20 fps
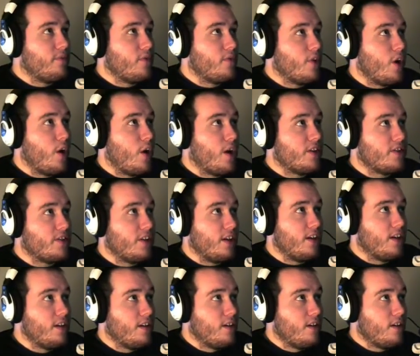Oh, I see.
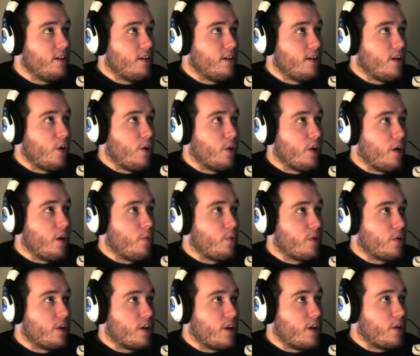Hold on,
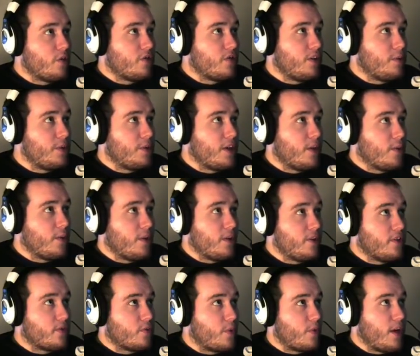we're gonna go to sleep to get rid
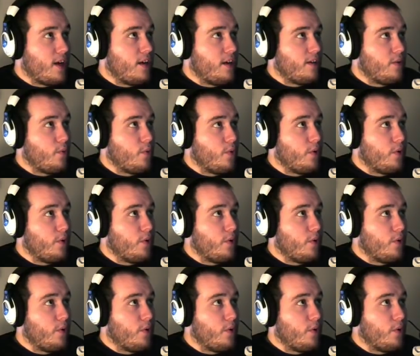of this rain.